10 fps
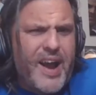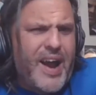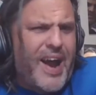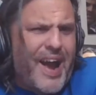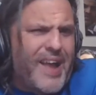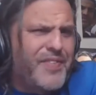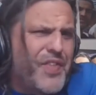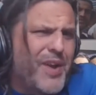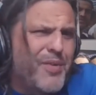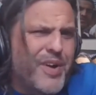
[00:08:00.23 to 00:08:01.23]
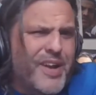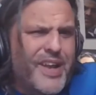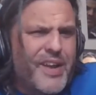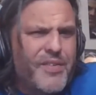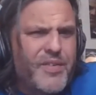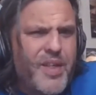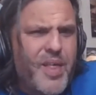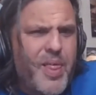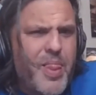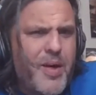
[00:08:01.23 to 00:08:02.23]
I, I think we're gonna get
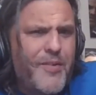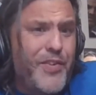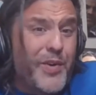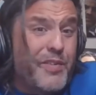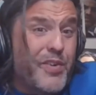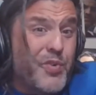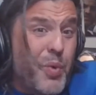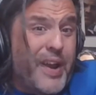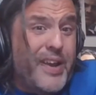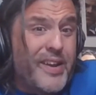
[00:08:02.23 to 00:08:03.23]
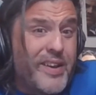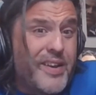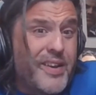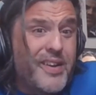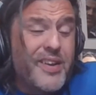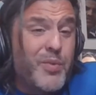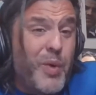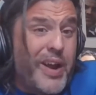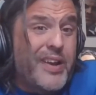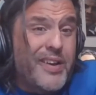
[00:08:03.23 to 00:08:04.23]
Fury versus Whyte, Dillian
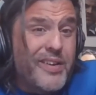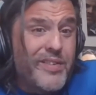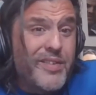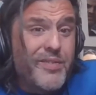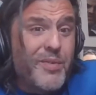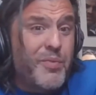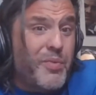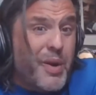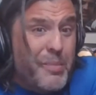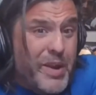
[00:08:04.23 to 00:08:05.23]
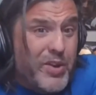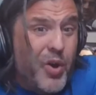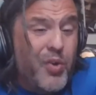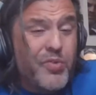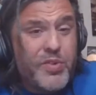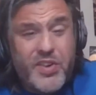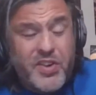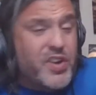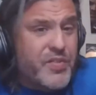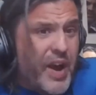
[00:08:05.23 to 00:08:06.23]
Whyte, from what I'm being told, which is
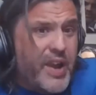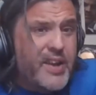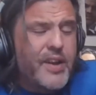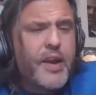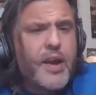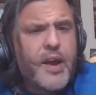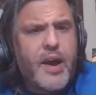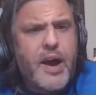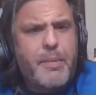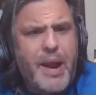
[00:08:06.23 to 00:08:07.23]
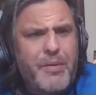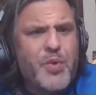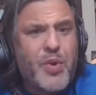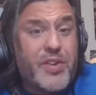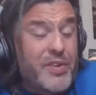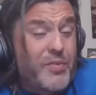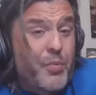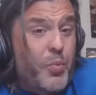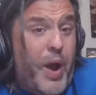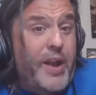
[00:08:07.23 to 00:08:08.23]
a good fight. Uh, but I really want to see
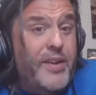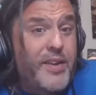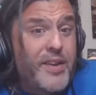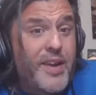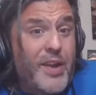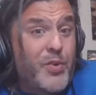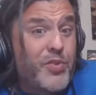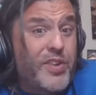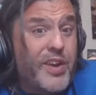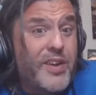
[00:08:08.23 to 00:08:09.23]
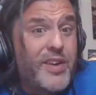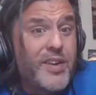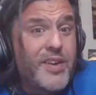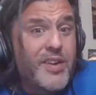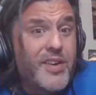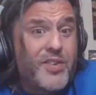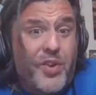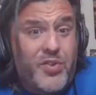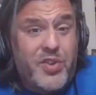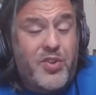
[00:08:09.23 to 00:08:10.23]
Whyte and Usyk because
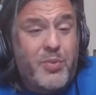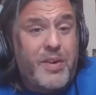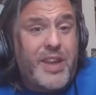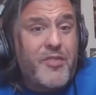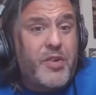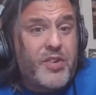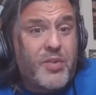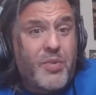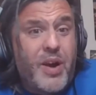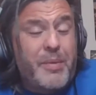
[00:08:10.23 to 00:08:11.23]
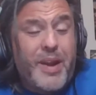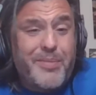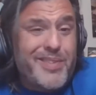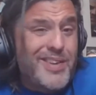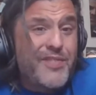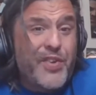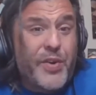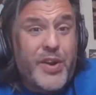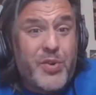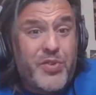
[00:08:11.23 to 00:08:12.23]
those are the two best heavyweights in the. I mean, I'm,
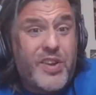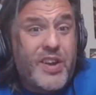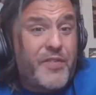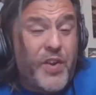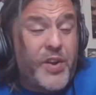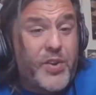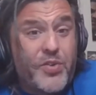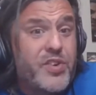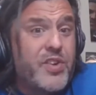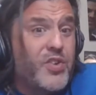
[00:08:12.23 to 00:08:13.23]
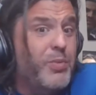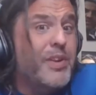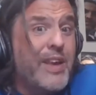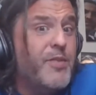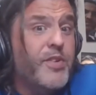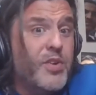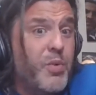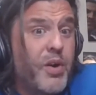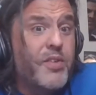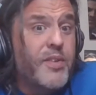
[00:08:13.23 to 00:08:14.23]
Fury and Usyk. Fury and Usyk are the two best heavyweights in the
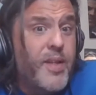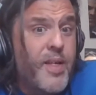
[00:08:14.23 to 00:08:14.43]
world.